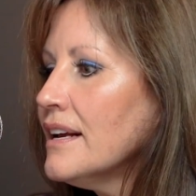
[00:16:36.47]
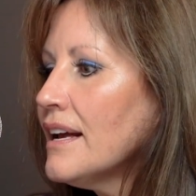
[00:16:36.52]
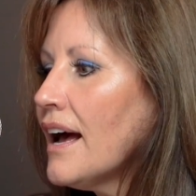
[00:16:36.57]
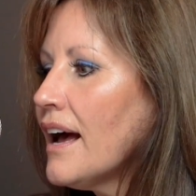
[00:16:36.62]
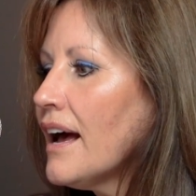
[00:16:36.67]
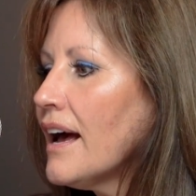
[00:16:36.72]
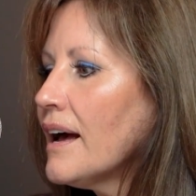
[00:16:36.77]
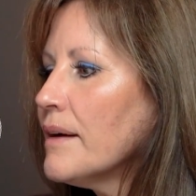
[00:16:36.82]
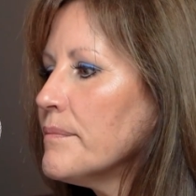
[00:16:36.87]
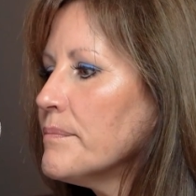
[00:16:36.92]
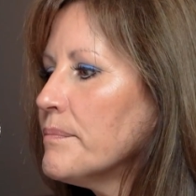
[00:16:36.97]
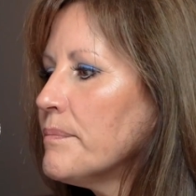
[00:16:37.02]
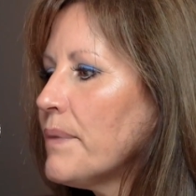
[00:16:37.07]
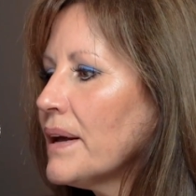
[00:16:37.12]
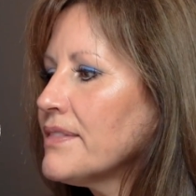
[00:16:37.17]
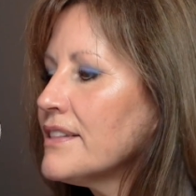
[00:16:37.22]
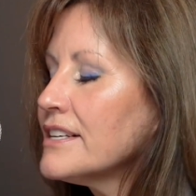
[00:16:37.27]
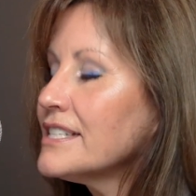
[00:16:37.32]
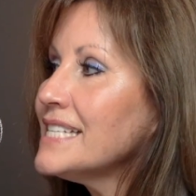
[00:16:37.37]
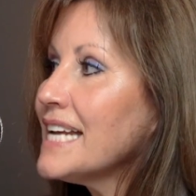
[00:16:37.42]

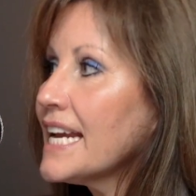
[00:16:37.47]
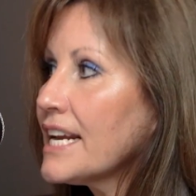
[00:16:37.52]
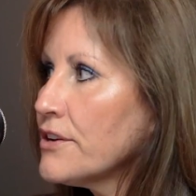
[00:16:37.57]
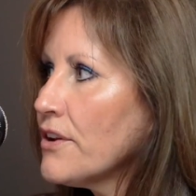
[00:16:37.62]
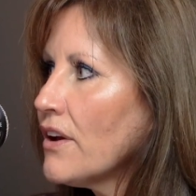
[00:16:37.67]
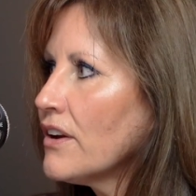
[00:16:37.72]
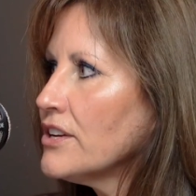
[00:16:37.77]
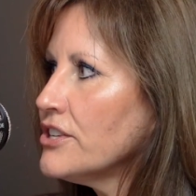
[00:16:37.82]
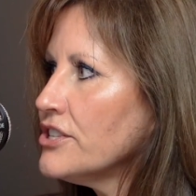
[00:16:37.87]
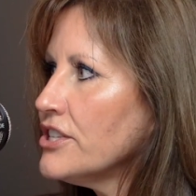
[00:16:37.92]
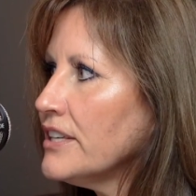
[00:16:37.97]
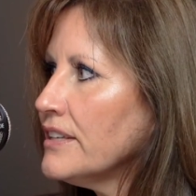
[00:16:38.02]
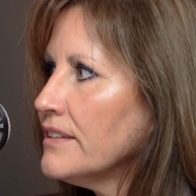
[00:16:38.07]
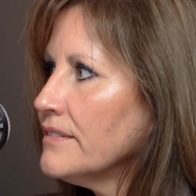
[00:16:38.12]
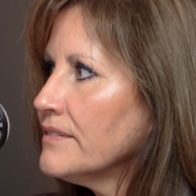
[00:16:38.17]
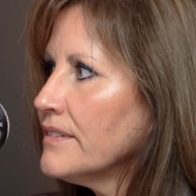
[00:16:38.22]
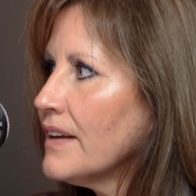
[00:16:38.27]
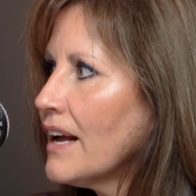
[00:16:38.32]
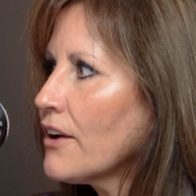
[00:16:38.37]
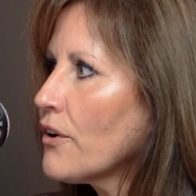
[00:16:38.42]
But the technology,
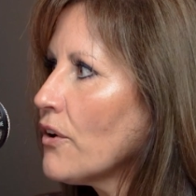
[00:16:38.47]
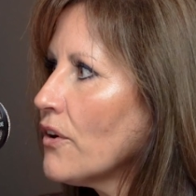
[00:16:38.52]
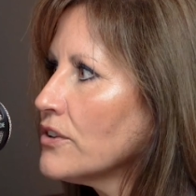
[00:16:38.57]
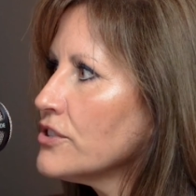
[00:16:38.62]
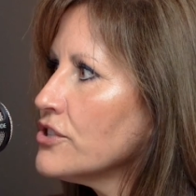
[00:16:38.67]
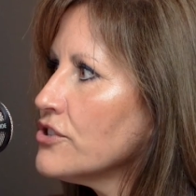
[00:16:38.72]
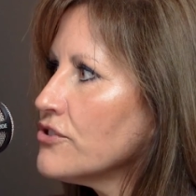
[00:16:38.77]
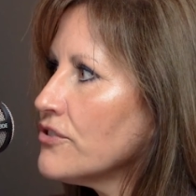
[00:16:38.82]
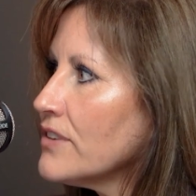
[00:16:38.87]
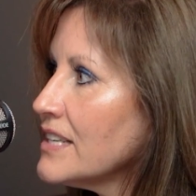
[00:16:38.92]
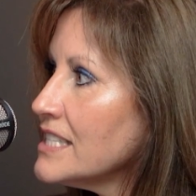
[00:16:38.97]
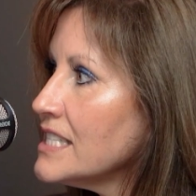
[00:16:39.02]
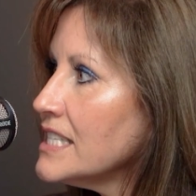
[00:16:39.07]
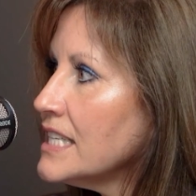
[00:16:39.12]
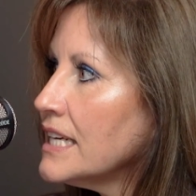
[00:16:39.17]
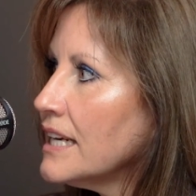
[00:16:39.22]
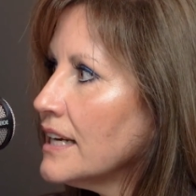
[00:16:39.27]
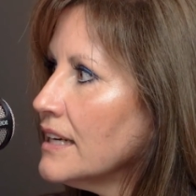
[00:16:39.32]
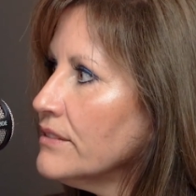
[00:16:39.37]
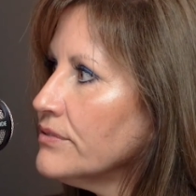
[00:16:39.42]
I can't stress
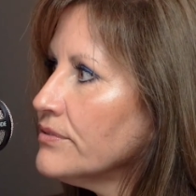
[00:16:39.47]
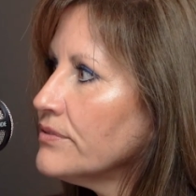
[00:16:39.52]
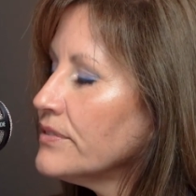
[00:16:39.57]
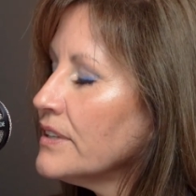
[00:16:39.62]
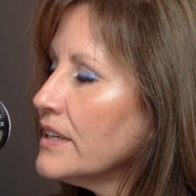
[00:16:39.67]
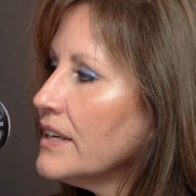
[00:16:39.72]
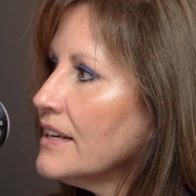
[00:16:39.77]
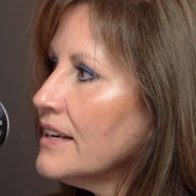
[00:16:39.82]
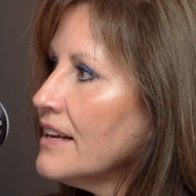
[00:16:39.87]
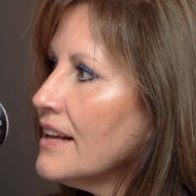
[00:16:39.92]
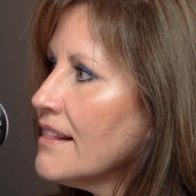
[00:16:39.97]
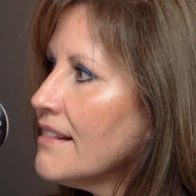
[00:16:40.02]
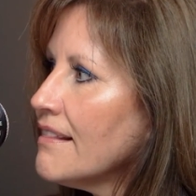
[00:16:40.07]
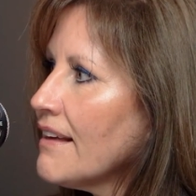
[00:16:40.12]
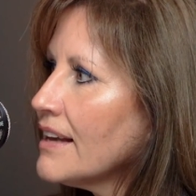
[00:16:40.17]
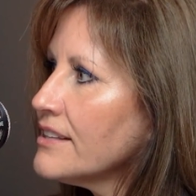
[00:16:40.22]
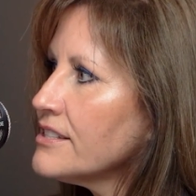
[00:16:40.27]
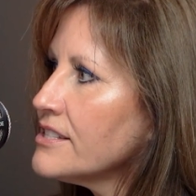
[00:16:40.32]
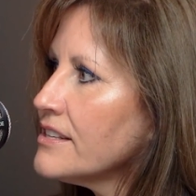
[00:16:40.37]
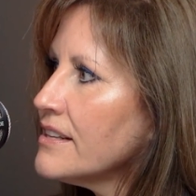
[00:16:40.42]
enough
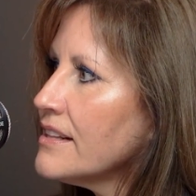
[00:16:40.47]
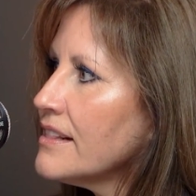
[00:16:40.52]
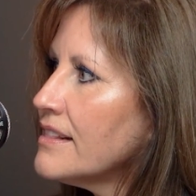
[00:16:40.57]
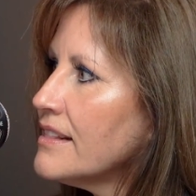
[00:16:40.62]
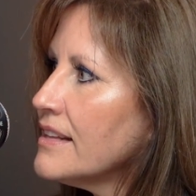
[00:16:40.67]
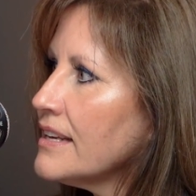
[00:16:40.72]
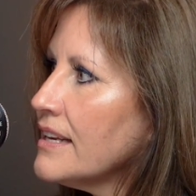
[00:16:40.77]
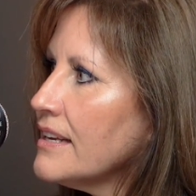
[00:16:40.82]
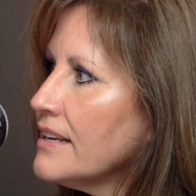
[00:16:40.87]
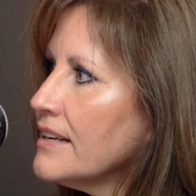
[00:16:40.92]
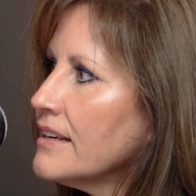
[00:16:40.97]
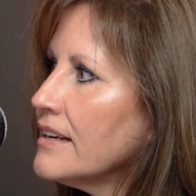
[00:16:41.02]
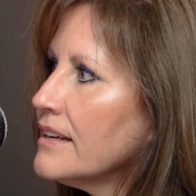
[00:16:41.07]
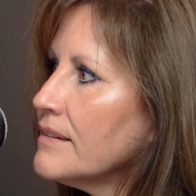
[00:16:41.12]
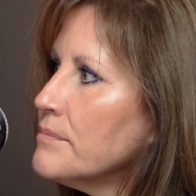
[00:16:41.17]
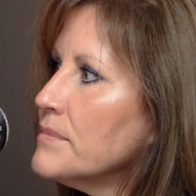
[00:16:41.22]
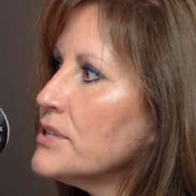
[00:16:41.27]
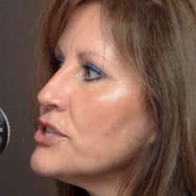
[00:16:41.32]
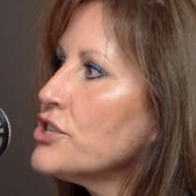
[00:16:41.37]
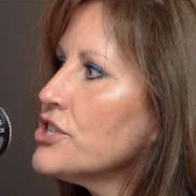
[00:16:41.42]
that the
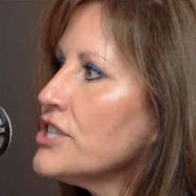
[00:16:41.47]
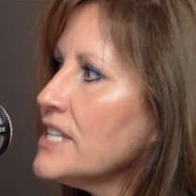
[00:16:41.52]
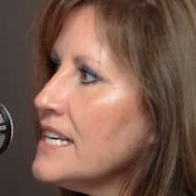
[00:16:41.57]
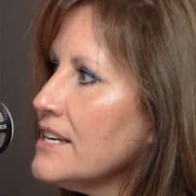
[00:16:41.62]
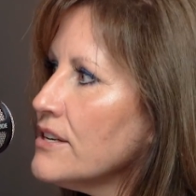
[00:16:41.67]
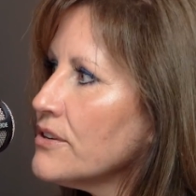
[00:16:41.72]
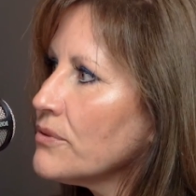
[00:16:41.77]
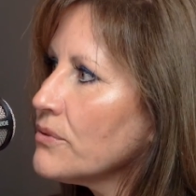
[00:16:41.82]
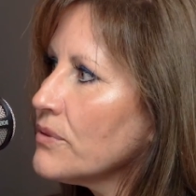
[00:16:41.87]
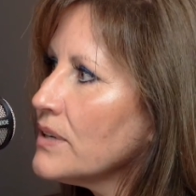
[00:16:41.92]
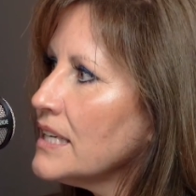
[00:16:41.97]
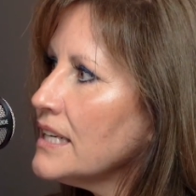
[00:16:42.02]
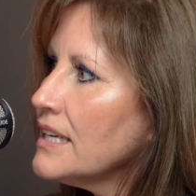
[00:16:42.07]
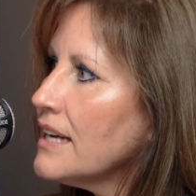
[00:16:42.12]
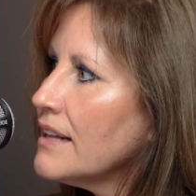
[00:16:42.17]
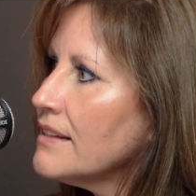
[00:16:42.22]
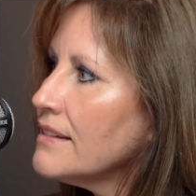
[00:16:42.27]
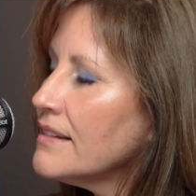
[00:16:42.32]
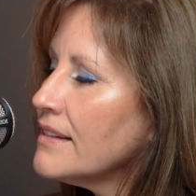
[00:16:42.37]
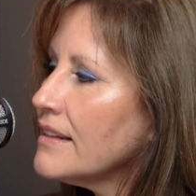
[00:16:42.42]
machinery
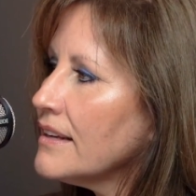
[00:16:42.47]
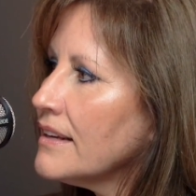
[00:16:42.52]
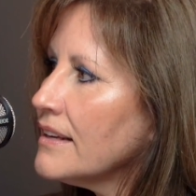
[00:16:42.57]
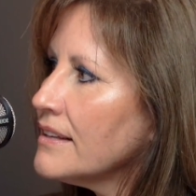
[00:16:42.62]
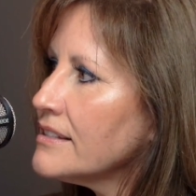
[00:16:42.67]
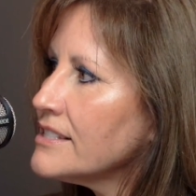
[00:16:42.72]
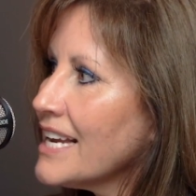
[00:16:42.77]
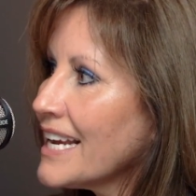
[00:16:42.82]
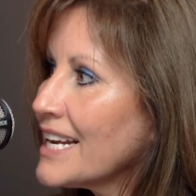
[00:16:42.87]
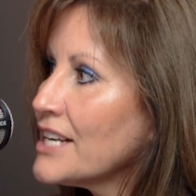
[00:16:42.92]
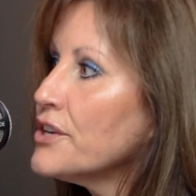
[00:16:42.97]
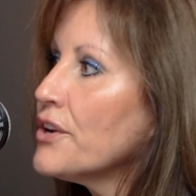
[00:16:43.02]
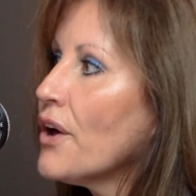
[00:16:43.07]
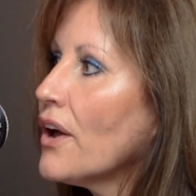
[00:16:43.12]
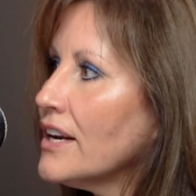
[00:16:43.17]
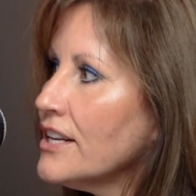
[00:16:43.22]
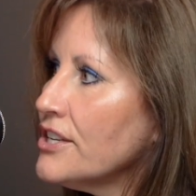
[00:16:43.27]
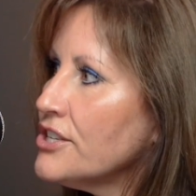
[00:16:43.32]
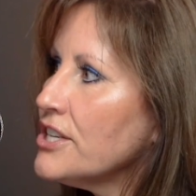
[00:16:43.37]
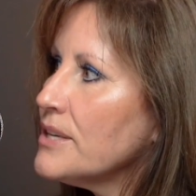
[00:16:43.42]
and the
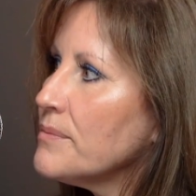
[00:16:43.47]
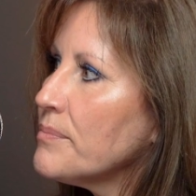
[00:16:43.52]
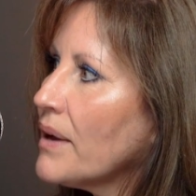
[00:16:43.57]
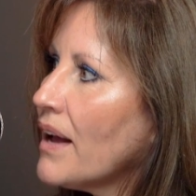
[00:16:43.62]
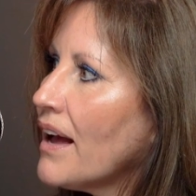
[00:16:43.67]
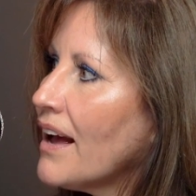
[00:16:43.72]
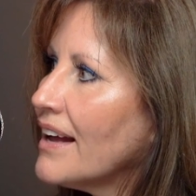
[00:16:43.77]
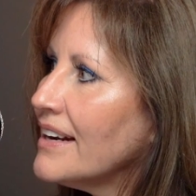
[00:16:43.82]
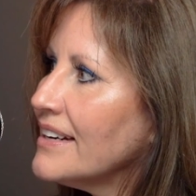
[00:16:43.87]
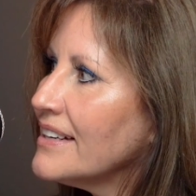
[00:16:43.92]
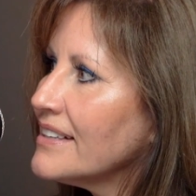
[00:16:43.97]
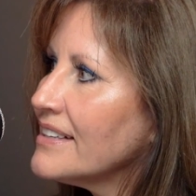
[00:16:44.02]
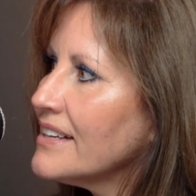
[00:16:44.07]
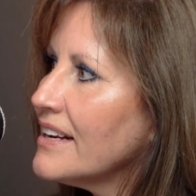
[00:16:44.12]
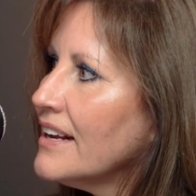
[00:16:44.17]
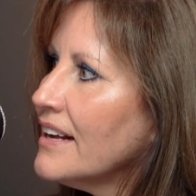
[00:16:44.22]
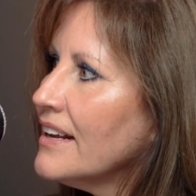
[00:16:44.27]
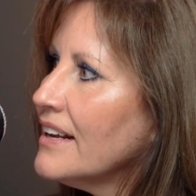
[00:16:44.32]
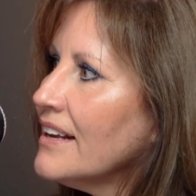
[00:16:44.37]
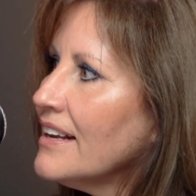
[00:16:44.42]
technology behind it
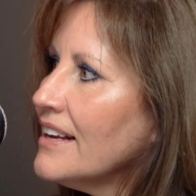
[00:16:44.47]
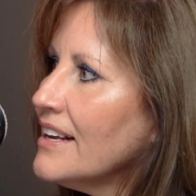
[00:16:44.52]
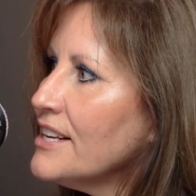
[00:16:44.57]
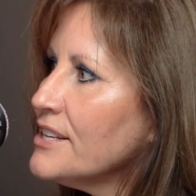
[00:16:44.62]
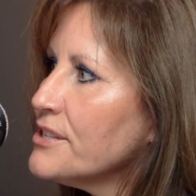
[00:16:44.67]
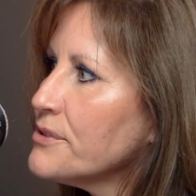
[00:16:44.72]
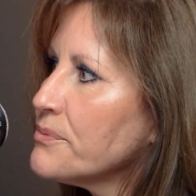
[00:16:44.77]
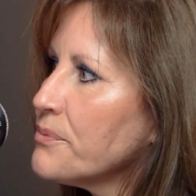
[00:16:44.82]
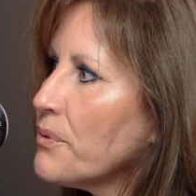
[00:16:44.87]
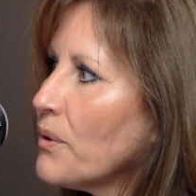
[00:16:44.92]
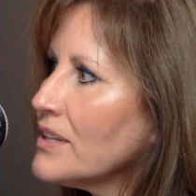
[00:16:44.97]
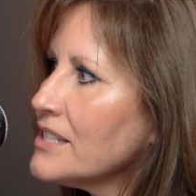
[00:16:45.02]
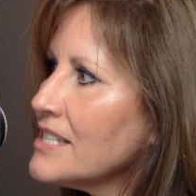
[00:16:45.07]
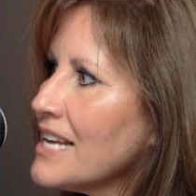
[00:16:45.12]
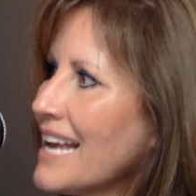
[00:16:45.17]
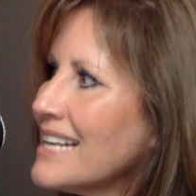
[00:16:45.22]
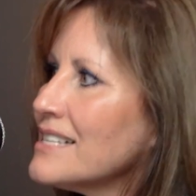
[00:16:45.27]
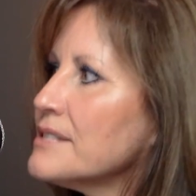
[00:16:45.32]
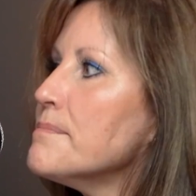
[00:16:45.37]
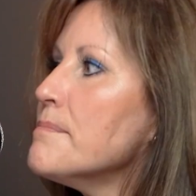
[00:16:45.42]
is what
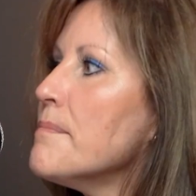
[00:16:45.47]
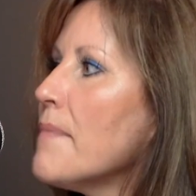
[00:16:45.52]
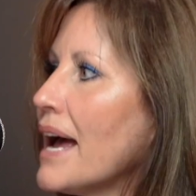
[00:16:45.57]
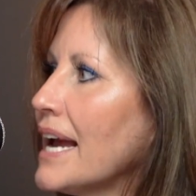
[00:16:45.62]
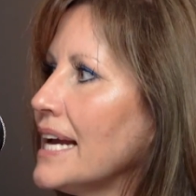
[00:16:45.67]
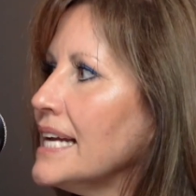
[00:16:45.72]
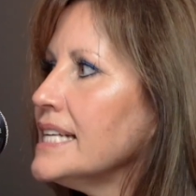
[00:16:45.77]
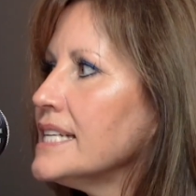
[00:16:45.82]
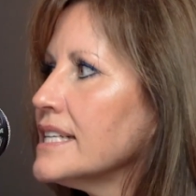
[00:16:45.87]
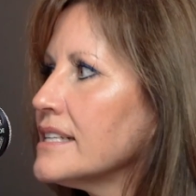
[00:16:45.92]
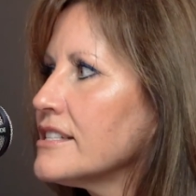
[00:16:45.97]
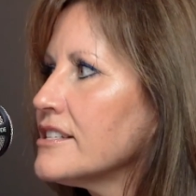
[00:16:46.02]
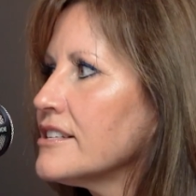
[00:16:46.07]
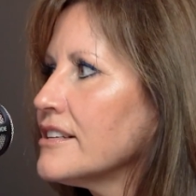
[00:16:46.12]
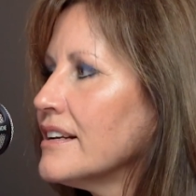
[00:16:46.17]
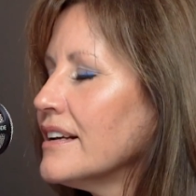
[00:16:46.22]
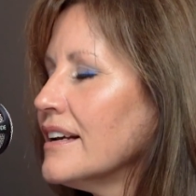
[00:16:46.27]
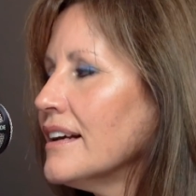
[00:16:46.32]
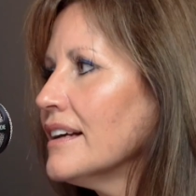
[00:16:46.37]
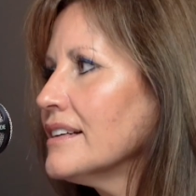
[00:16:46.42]
has made it
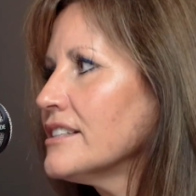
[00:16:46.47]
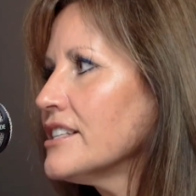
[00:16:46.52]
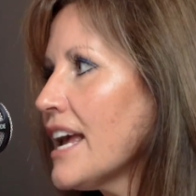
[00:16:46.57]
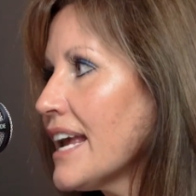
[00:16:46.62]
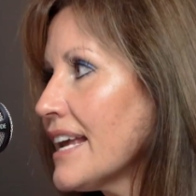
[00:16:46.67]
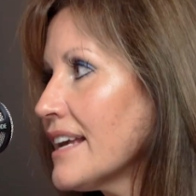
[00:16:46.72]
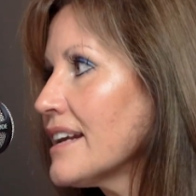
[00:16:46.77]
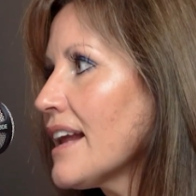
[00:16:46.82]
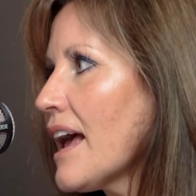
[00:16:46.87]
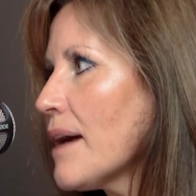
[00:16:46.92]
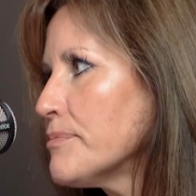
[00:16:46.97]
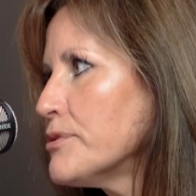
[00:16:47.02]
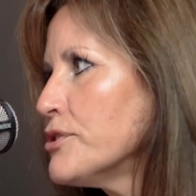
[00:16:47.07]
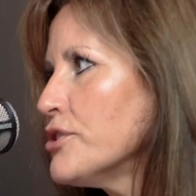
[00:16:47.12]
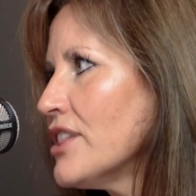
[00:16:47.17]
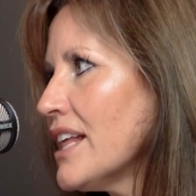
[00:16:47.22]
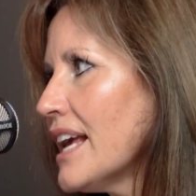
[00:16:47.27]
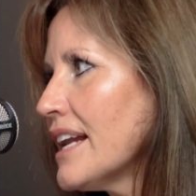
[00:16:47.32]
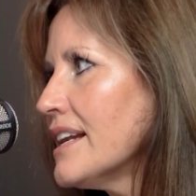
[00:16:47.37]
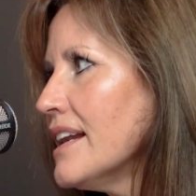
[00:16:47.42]
take it up to
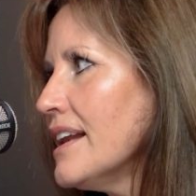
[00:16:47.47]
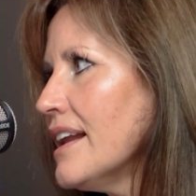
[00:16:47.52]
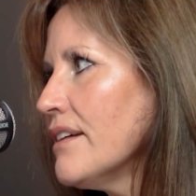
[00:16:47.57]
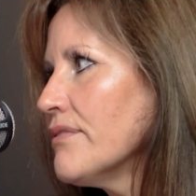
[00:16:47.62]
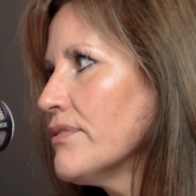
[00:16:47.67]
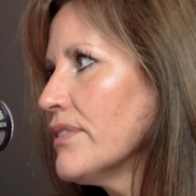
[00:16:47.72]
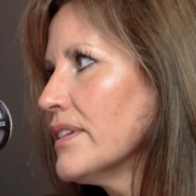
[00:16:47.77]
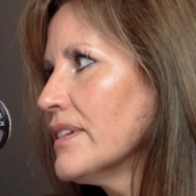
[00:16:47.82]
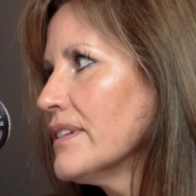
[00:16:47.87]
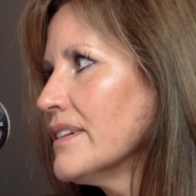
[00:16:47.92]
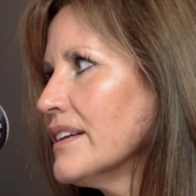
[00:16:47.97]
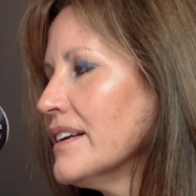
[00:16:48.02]
that level,